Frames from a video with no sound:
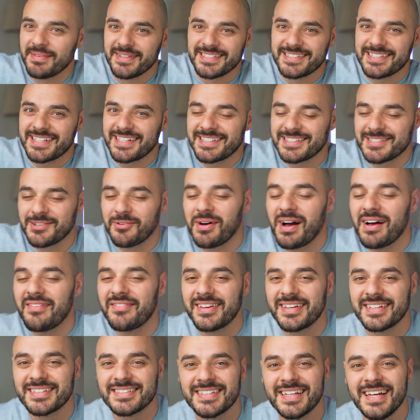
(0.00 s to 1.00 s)
It's, it's so
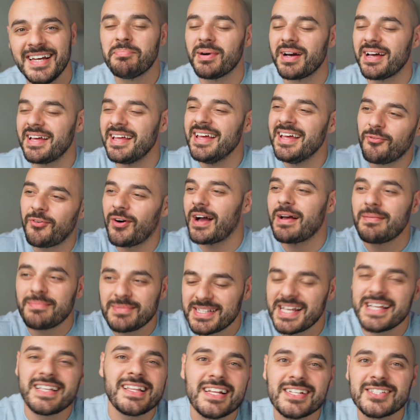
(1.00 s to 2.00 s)
obvious. But why I'm
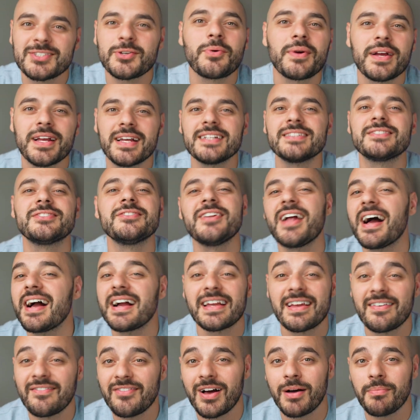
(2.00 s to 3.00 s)
saying that story is do not
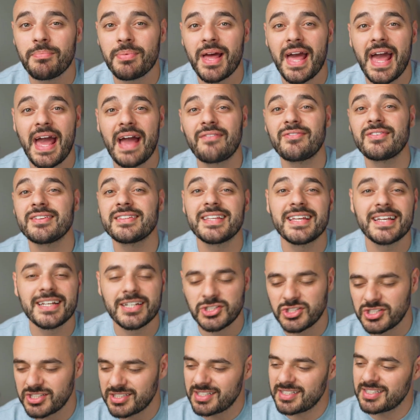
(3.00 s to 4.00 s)
give up. Everything
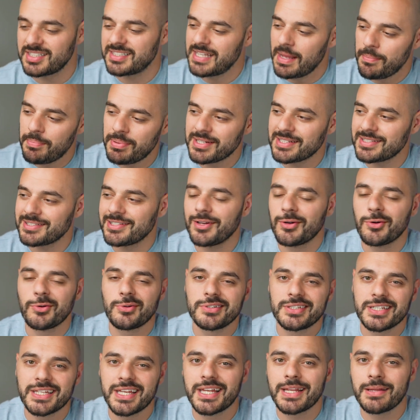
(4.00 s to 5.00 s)
is just a stepping stone
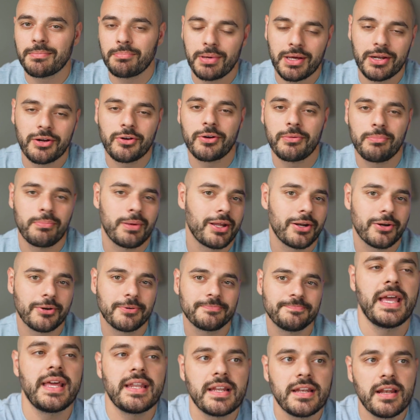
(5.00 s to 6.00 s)
to getting better and better.
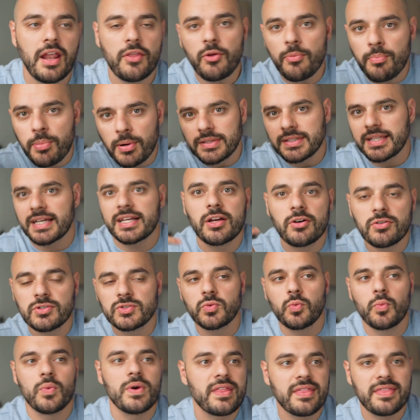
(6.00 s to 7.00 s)
And another part that goes
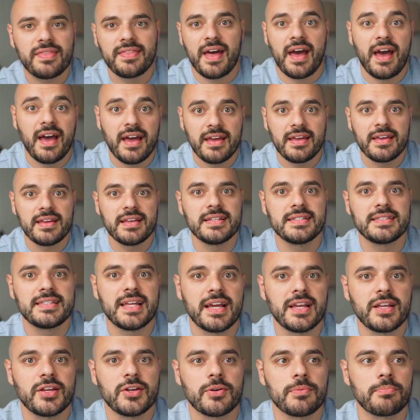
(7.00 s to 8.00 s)
with that is
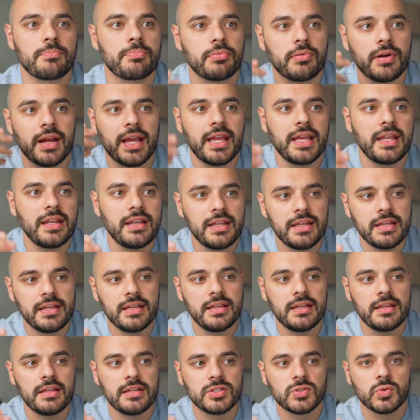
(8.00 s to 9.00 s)
that your brain
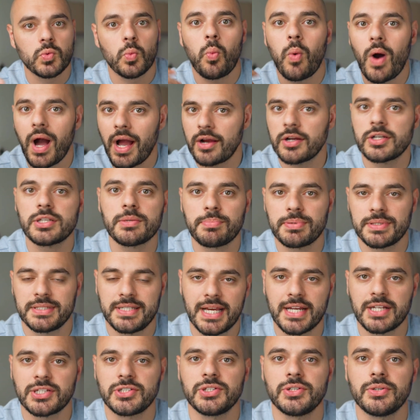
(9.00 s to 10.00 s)
is wired to
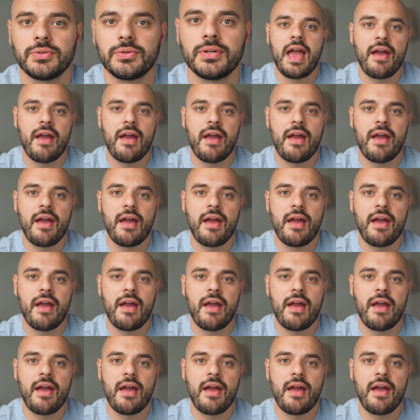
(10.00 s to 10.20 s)
protect you.